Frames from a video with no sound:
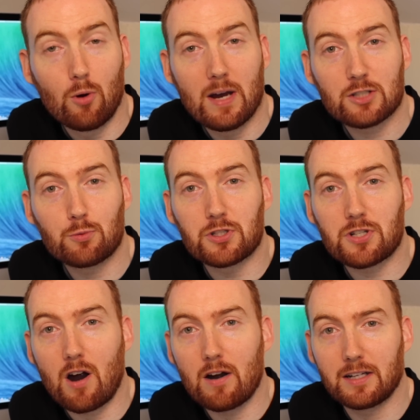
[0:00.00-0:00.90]
OS was
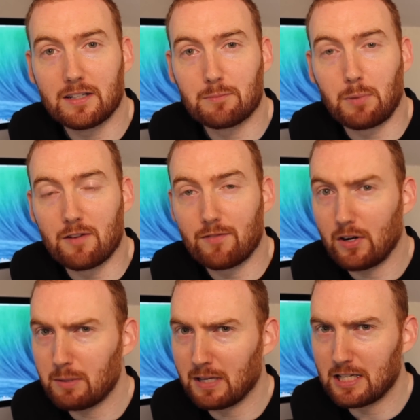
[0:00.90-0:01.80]
targeted by
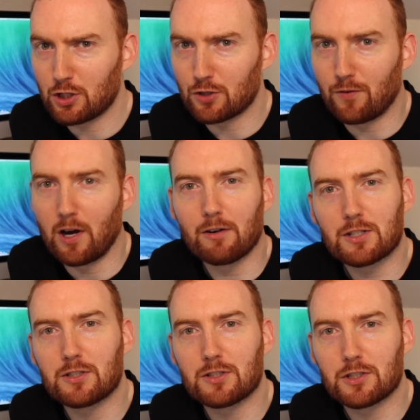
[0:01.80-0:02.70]
very malicious
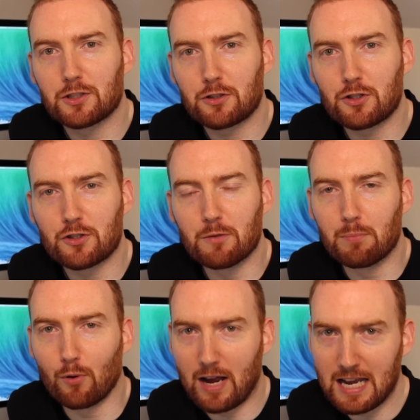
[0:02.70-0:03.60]
viruses such as the
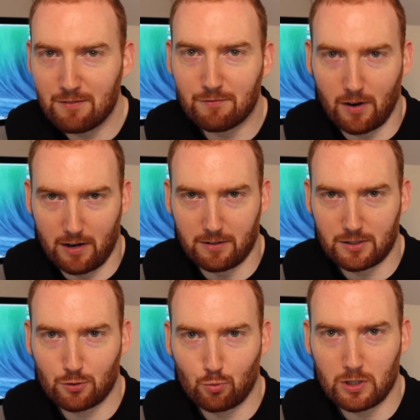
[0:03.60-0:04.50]
brain
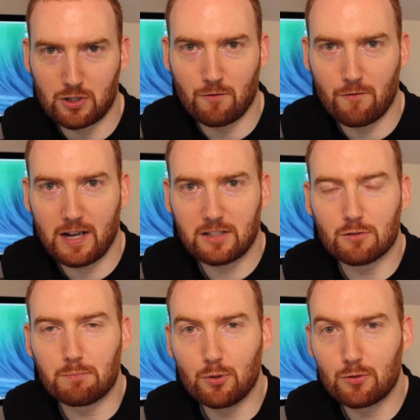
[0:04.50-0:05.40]
virus, which
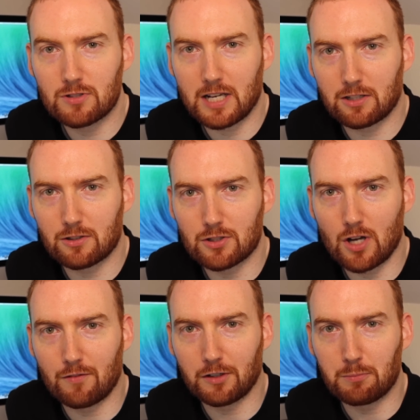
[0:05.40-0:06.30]
infected boot sectors
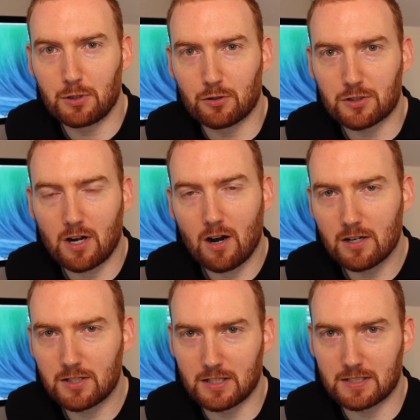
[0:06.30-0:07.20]
of a computer's
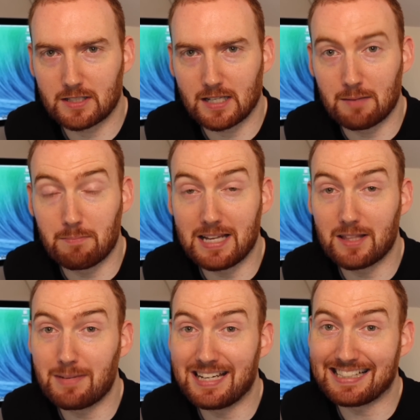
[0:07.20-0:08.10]
hard disk and made
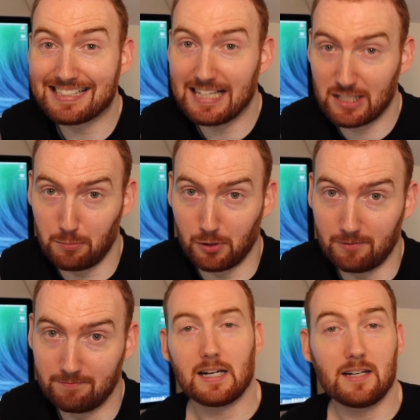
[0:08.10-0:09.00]
them
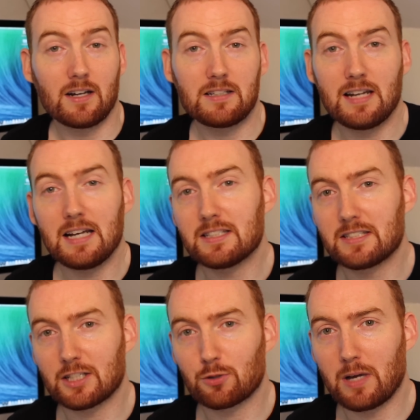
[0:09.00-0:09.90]
inaccessible. And in
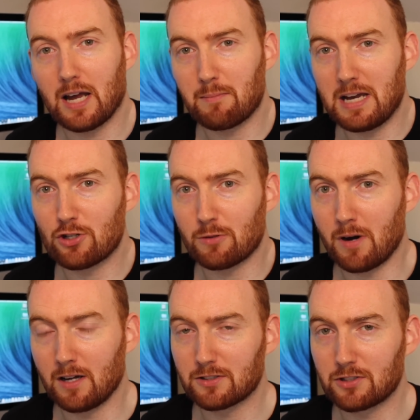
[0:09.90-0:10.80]
1986 we had a major
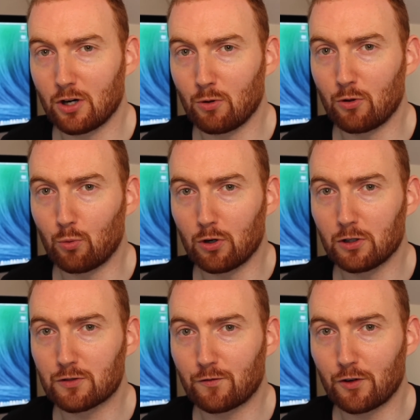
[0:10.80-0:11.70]
milestone, the
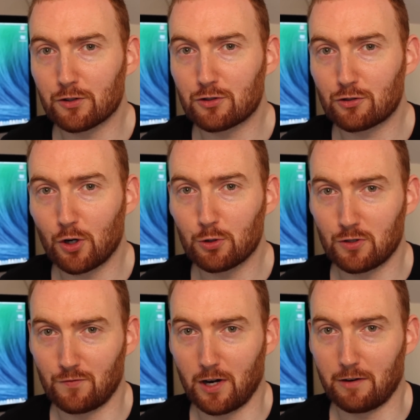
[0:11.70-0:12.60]
world's first
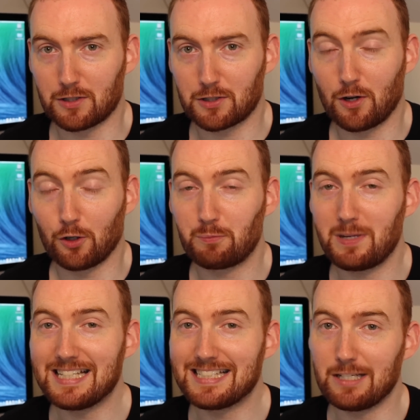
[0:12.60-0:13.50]
Trojan virus called
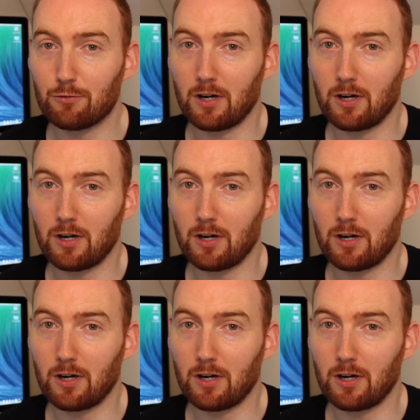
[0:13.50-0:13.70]
PC